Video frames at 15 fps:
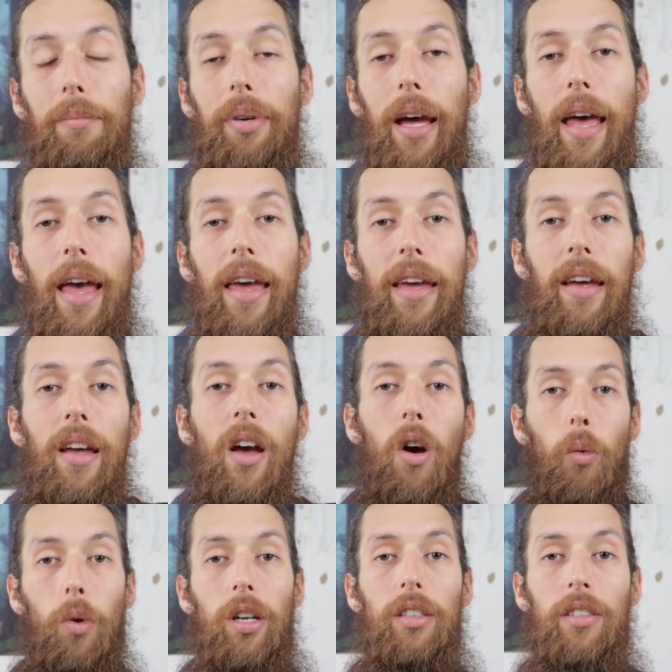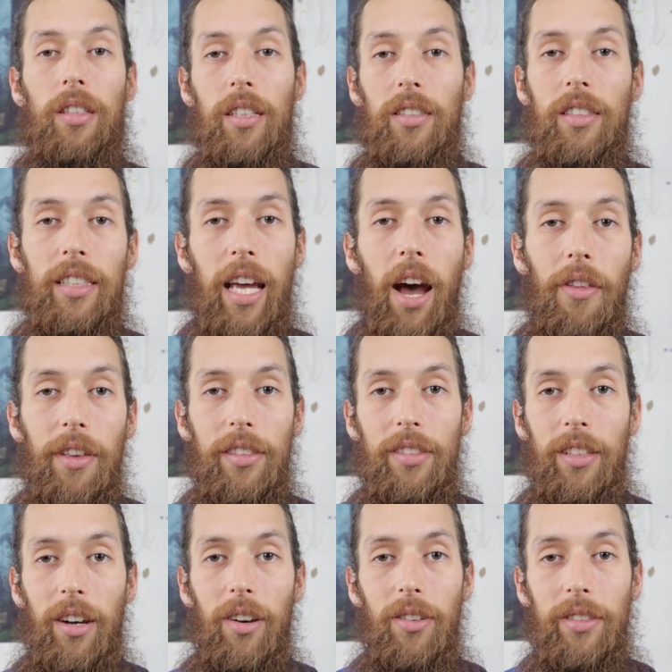But hey, we're just gonna see how this
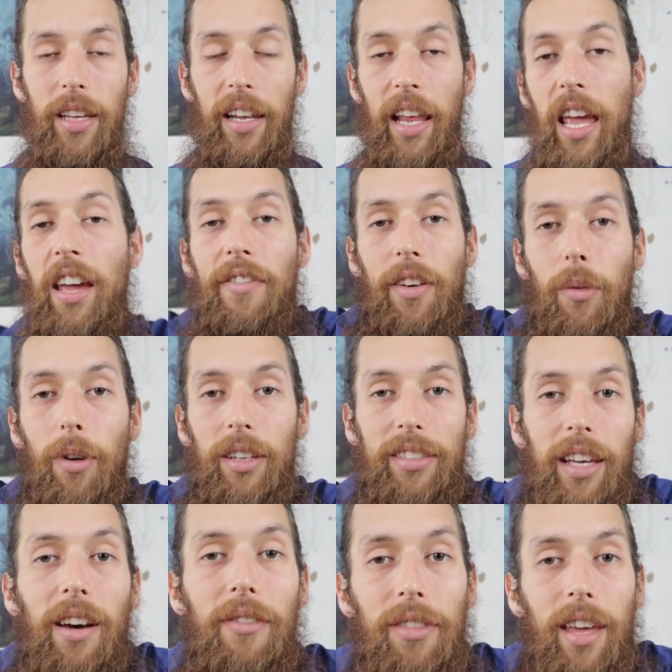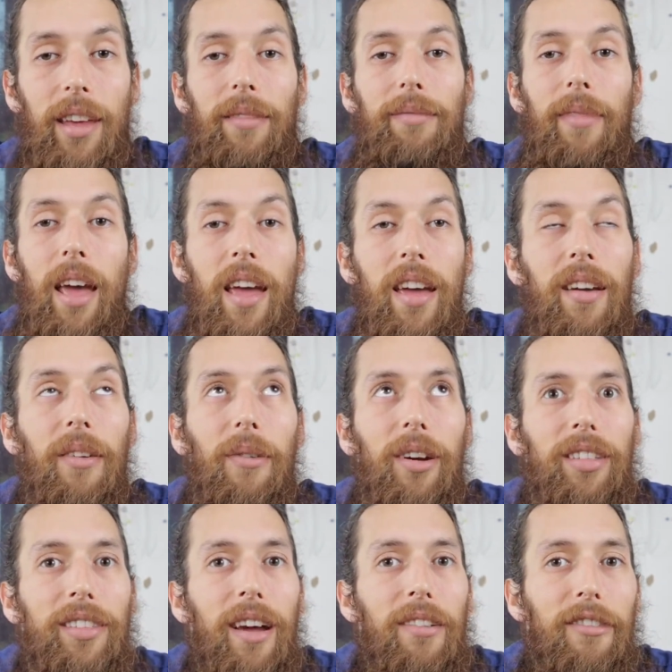goes, and hey, if it works out, then hey, it
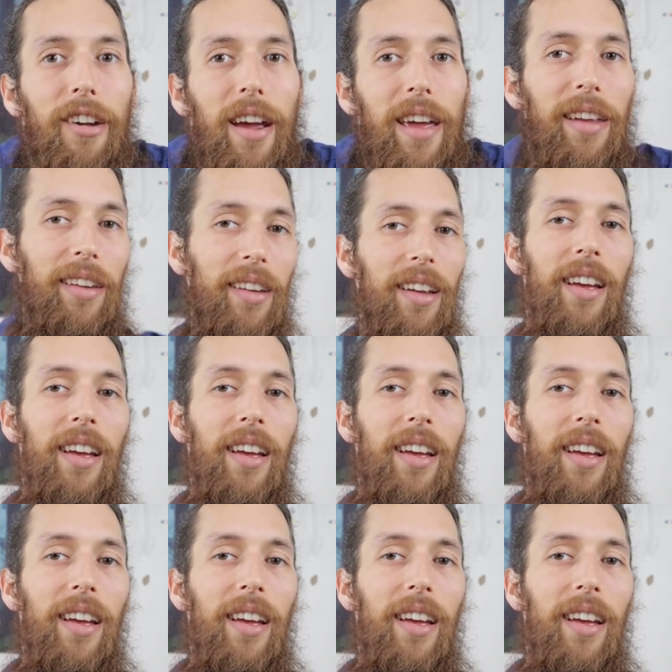works out, great.